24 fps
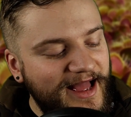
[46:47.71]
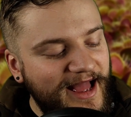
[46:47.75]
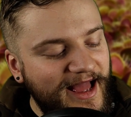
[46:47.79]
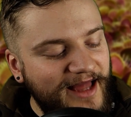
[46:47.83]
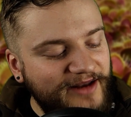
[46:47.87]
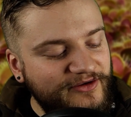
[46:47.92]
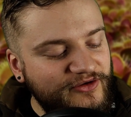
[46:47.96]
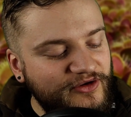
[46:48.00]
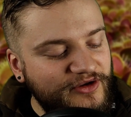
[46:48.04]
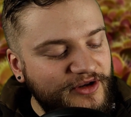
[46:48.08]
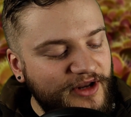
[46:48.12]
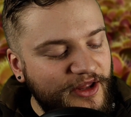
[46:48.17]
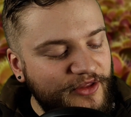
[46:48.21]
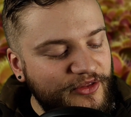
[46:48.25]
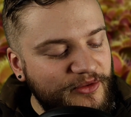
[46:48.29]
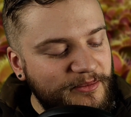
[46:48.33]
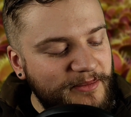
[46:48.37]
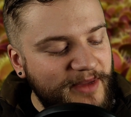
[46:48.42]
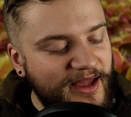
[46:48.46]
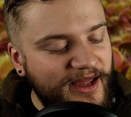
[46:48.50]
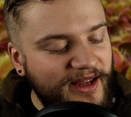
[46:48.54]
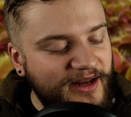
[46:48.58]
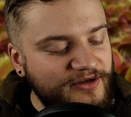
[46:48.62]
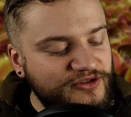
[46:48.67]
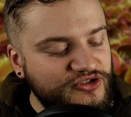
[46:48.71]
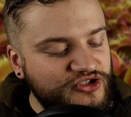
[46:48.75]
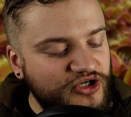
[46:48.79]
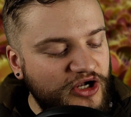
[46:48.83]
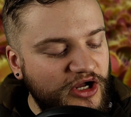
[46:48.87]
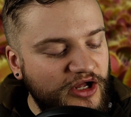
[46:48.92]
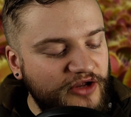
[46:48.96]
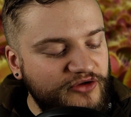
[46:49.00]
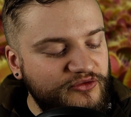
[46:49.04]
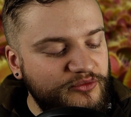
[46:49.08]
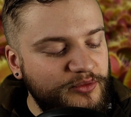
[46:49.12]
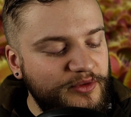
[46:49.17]
and another man
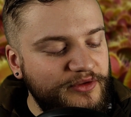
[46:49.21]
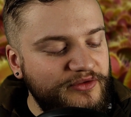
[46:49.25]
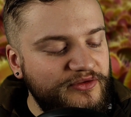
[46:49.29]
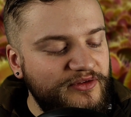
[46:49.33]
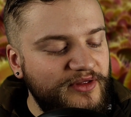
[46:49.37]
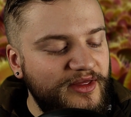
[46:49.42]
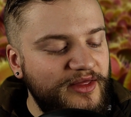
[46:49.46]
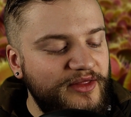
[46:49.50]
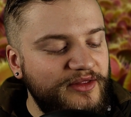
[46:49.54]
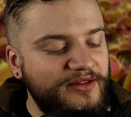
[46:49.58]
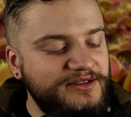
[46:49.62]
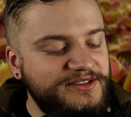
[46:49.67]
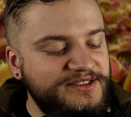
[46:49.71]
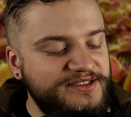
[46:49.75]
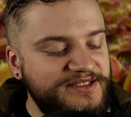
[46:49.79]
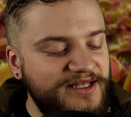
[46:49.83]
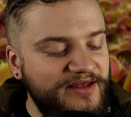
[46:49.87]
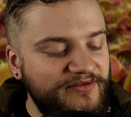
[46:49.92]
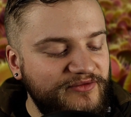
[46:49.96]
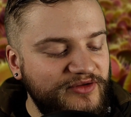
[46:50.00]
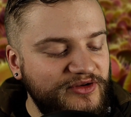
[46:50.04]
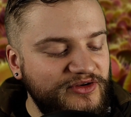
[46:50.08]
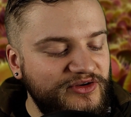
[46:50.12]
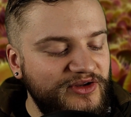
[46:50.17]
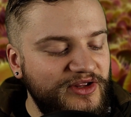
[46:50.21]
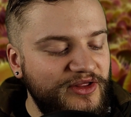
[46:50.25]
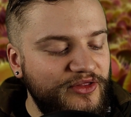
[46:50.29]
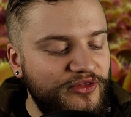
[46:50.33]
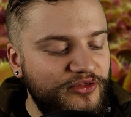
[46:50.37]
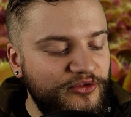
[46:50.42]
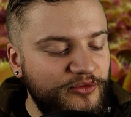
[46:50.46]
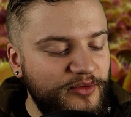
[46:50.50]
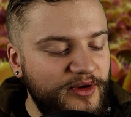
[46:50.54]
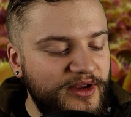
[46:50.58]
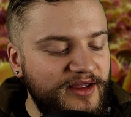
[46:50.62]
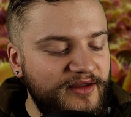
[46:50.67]
charged with
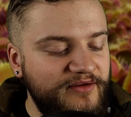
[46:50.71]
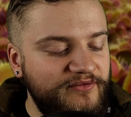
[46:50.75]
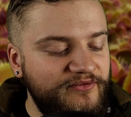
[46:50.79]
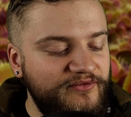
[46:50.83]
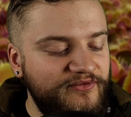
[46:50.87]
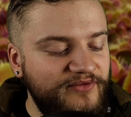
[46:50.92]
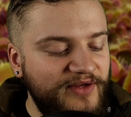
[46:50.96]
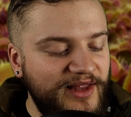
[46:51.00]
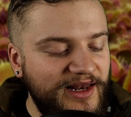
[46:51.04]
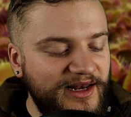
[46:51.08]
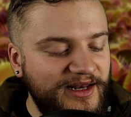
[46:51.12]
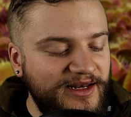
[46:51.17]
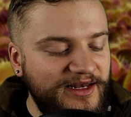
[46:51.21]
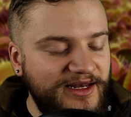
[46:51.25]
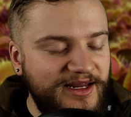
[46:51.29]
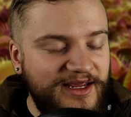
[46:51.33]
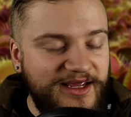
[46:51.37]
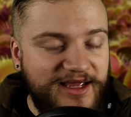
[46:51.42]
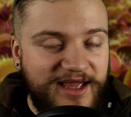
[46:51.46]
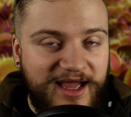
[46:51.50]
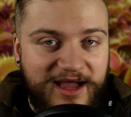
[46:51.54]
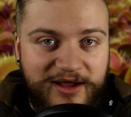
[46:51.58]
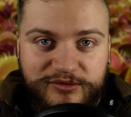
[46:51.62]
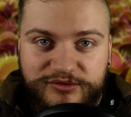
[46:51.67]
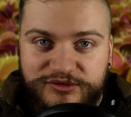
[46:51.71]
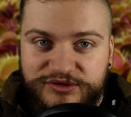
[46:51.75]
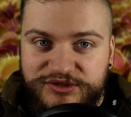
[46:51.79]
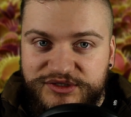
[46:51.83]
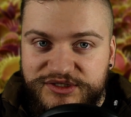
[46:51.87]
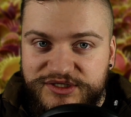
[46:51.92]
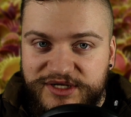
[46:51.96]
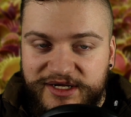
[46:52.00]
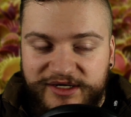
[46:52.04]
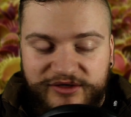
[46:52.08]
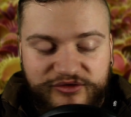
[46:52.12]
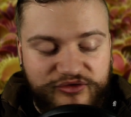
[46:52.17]
73 felony
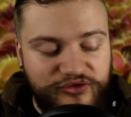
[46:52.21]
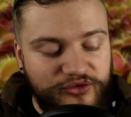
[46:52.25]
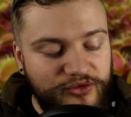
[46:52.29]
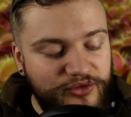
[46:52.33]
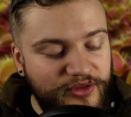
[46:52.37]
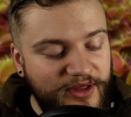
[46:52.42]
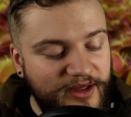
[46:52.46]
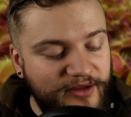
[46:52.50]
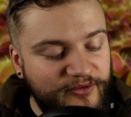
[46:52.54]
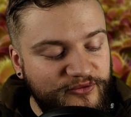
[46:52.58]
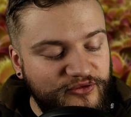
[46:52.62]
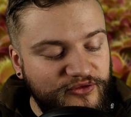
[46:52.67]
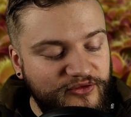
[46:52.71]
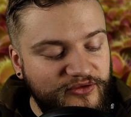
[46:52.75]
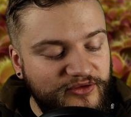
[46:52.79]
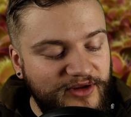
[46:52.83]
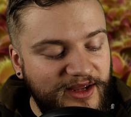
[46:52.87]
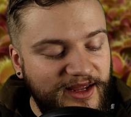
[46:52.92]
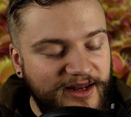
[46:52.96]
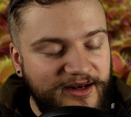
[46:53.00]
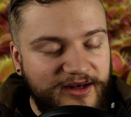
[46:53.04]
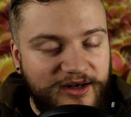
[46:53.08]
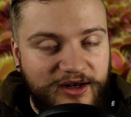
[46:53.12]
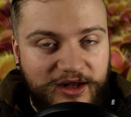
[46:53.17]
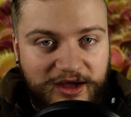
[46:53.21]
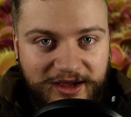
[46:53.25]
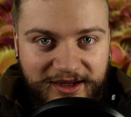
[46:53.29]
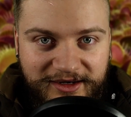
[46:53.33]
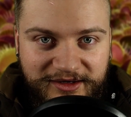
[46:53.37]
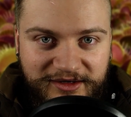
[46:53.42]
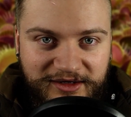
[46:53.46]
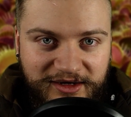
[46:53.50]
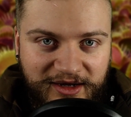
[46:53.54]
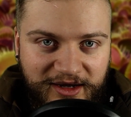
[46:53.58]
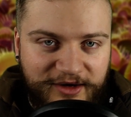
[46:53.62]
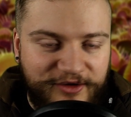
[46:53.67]
counts in
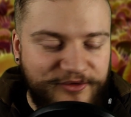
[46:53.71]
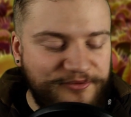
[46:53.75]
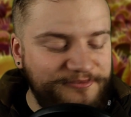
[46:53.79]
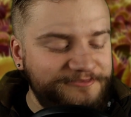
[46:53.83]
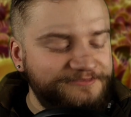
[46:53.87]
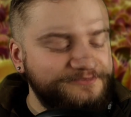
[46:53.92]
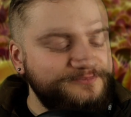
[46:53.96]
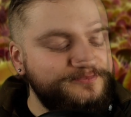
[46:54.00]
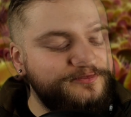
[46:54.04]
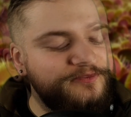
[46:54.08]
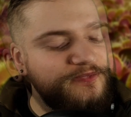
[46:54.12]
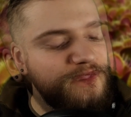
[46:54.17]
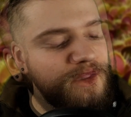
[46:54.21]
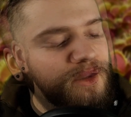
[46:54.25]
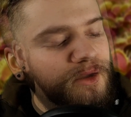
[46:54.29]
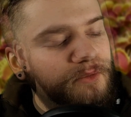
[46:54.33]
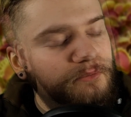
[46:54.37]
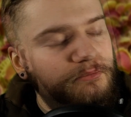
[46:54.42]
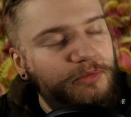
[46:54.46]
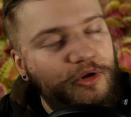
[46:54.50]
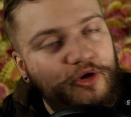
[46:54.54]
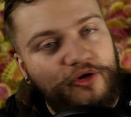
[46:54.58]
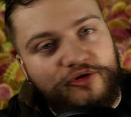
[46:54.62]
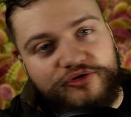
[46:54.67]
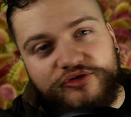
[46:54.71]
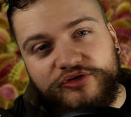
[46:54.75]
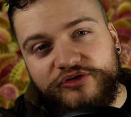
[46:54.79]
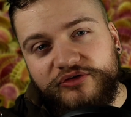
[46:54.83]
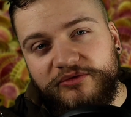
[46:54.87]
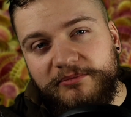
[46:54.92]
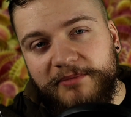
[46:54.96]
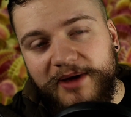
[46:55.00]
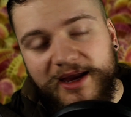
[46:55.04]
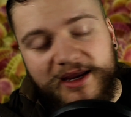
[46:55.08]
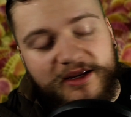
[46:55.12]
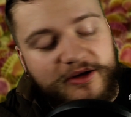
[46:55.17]
2019.
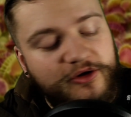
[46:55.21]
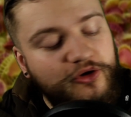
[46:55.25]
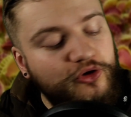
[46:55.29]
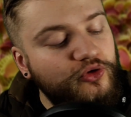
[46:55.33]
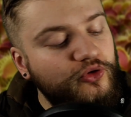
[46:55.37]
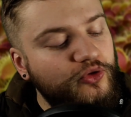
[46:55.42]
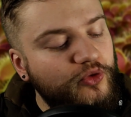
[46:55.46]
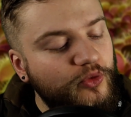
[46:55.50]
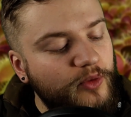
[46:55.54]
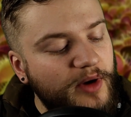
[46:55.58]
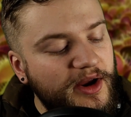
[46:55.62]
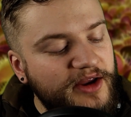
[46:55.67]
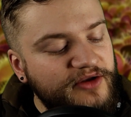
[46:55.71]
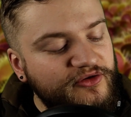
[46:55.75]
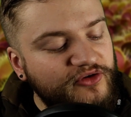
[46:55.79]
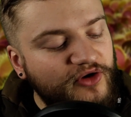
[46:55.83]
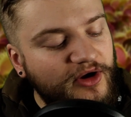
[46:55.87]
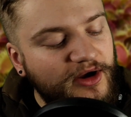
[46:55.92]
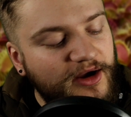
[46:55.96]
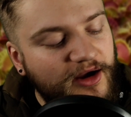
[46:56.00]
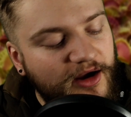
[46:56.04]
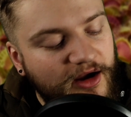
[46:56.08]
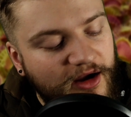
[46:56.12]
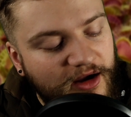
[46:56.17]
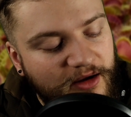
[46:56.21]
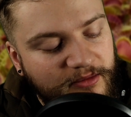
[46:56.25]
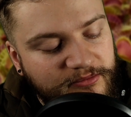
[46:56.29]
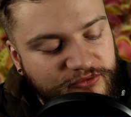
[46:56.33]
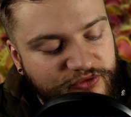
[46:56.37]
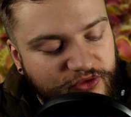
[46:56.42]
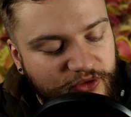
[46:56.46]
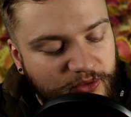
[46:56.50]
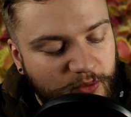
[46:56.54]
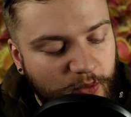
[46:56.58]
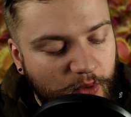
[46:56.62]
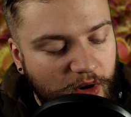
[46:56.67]
Poachers may do greater harm
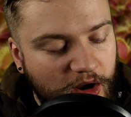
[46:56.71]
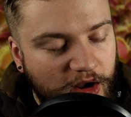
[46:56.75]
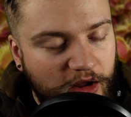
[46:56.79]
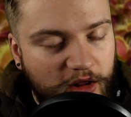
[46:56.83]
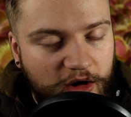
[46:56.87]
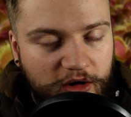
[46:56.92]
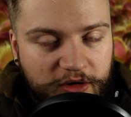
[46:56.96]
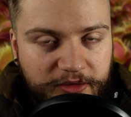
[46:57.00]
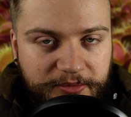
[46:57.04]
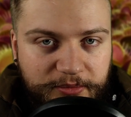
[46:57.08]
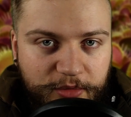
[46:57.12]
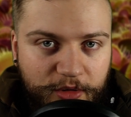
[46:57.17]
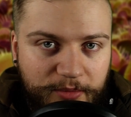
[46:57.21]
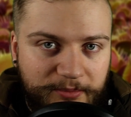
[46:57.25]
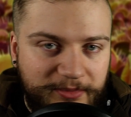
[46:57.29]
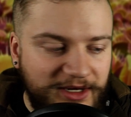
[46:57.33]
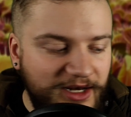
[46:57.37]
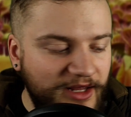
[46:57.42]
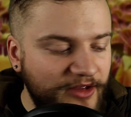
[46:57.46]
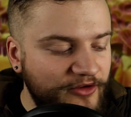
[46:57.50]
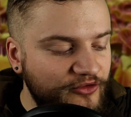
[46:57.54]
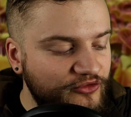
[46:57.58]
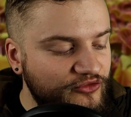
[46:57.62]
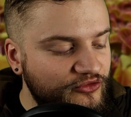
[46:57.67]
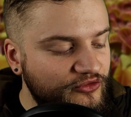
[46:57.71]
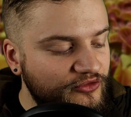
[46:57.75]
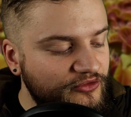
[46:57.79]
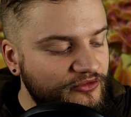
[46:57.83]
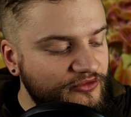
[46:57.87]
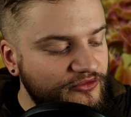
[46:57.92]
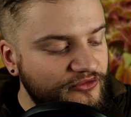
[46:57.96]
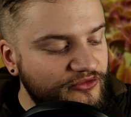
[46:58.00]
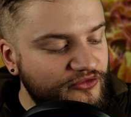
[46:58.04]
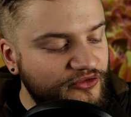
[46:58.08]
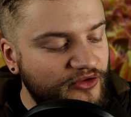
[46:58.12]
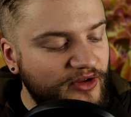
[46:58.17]
to the wild
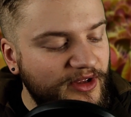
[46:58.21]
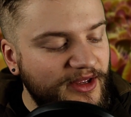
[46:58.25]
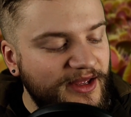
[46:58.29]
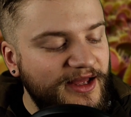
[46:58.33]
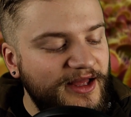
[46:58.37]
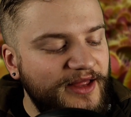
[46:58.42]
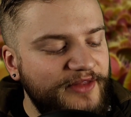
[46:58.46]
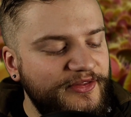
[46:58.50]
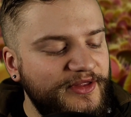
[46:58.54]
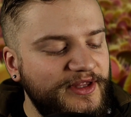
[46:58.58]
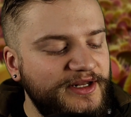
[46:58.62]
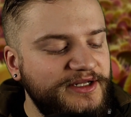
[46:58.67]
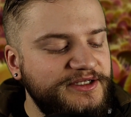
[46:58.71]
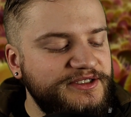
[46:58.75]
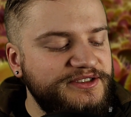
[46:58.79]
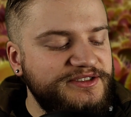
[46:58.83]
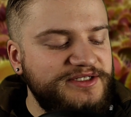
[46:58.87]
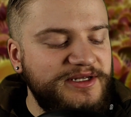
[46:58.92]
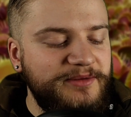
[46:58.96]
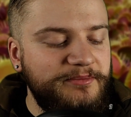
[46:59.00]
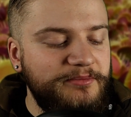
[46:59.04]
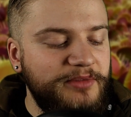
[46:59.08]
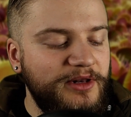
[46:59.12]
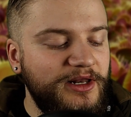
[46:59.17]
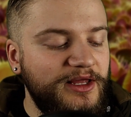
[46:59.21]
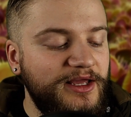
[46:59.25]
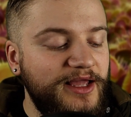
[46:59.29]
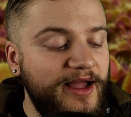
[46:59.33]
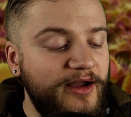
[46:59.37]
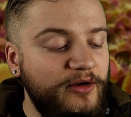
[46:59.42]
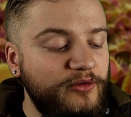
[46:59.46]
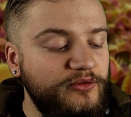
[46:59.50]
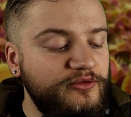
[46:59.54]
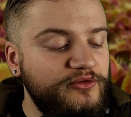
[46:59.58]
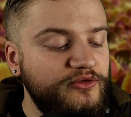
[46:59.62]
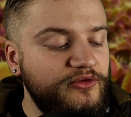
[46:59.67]
populations than a simple
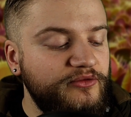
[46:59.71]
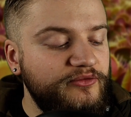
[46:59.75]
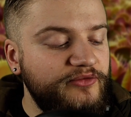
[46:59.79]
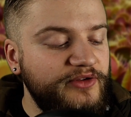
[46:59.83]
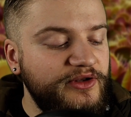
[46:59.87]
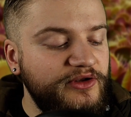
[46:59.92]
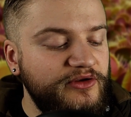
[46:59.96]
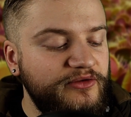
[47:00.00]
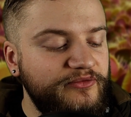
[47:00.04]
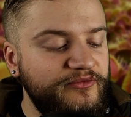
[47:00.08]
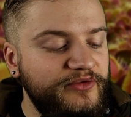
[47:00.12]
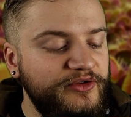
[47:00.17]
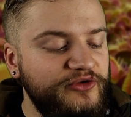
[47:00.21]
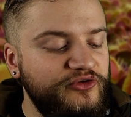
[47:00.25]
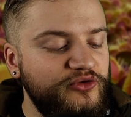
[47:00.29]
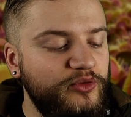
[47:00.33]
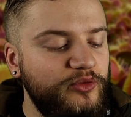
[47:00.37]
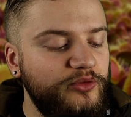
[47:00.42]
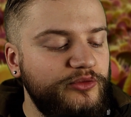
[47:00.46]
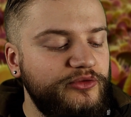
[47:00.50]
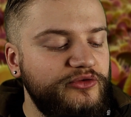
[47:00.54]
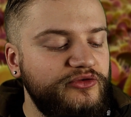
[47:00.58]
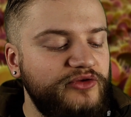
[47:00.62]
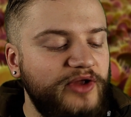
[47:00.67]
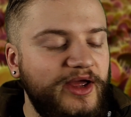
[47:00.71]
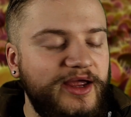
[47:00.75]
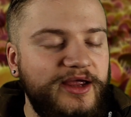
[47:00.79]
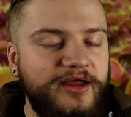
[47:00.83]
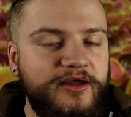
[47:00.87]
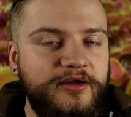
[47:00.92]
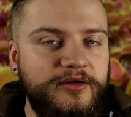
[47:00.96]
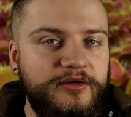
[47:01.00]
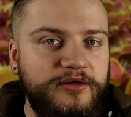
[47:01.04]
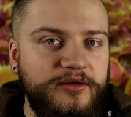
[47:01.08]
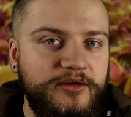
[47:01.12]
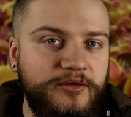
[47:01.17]
count of individuals
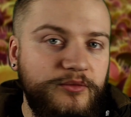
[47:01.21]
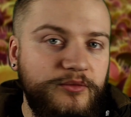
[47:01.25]
taken